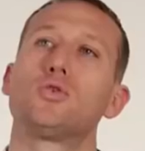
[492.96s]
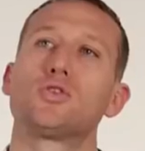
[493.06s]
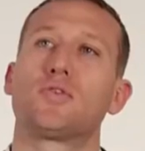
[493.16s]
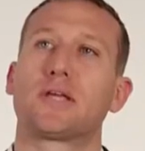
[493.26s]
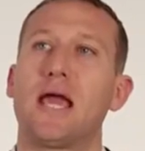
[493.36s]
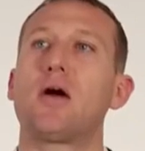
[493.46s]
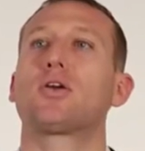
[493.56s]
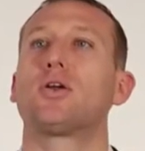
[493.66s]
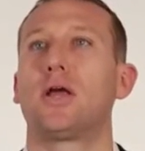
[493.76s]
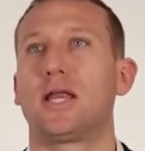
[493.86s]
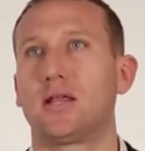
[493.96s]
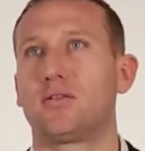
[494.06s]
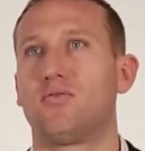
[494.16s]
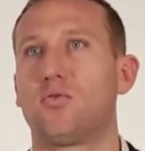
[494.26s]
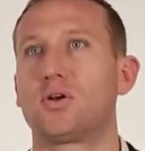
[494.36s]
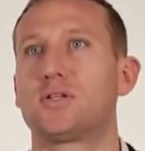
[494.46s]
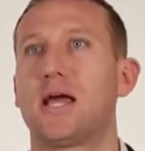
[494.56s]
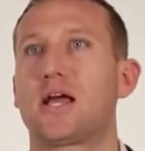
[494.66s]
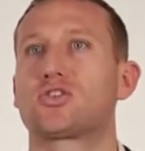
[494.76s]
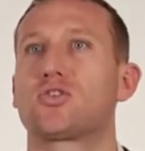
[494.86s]
rules for calculating the foreign
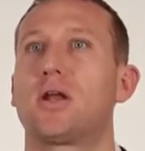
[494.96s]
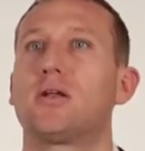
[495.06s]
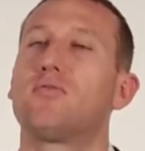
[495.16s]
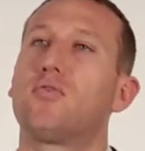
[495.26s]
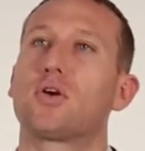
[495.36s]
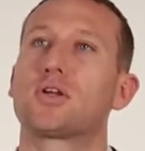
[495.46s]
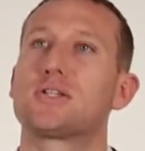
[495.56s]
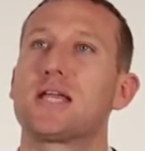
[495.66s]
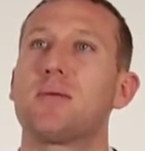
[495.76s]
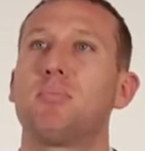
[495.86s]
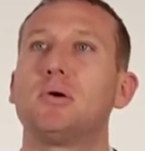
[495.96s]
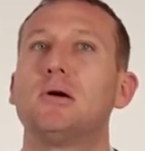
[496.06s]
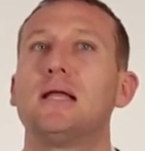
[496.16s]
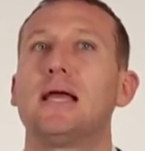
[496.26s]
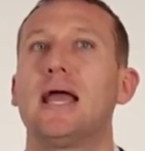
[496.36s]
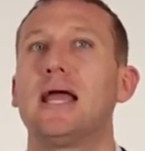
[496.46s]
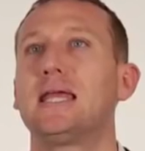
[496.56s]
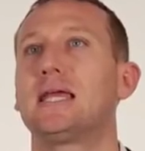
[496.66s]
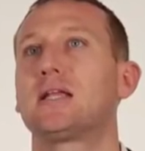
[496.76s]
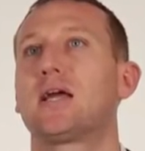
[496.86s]
tax credit. For example,
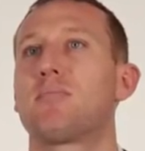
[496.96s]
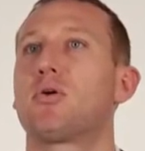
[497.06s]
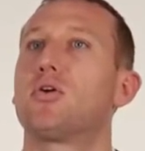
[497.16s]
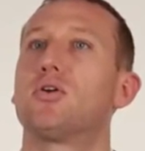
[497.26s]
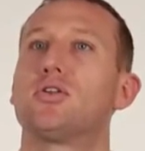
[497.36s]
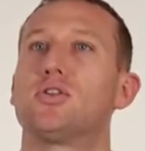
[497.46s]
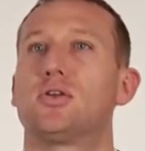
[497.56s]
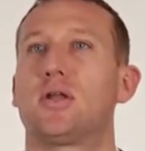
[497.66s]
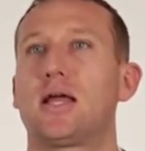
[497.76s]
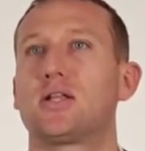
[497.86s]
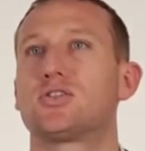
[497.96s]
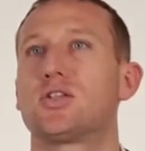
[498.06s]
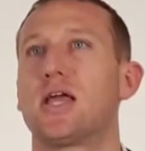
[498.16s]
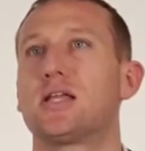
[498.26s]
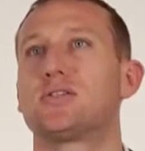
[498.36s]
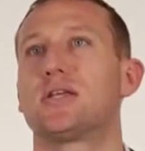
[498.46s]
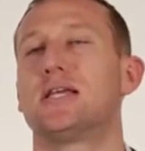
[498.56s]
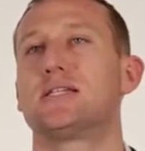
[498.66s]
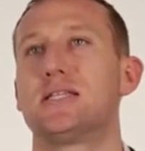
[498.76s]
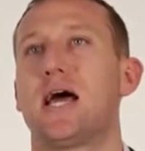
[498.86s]
any income earned in the United States
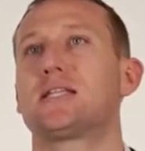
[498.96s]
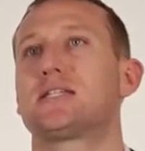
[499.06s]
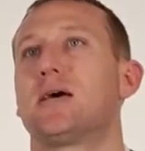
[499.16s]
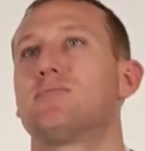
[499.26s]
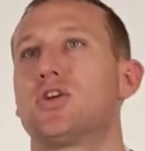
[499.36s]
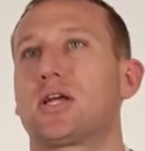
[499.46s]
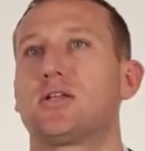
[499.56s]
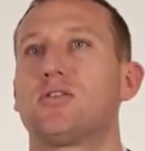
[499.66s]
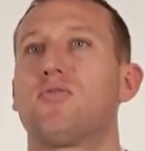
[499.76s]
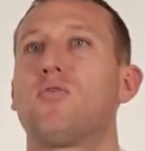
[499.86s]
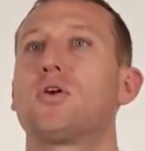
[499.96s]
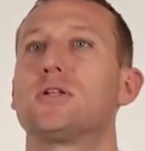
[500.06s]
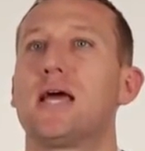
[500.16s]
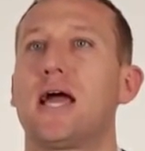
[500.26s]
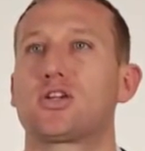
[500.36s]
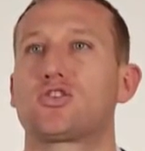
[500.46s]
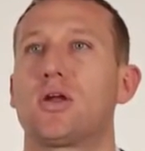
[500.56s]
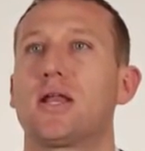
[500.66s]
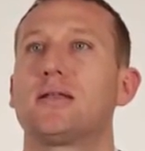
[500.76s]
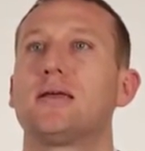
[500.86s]
is not subject to the foreign tax
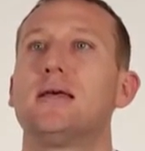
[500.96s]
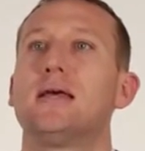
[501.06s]
credit.